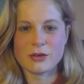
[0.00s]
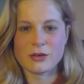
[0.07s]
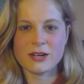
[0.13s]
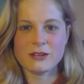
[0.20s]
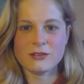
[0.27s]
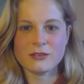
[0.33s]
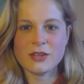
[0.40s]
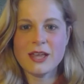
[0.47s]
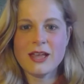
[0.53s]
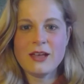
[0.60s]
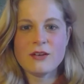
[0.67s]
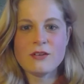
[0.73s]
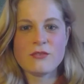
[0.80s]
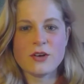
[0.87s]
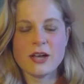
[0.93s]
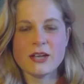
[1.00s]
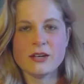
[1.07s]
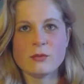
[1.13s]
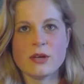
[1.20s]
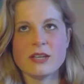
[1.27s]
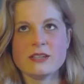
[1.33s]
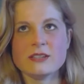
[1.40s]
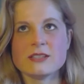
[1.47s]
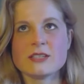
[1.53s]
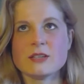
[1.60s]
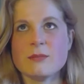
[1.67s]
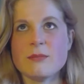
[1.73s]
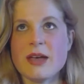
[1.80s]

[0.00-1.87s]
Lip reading: kind of find ways to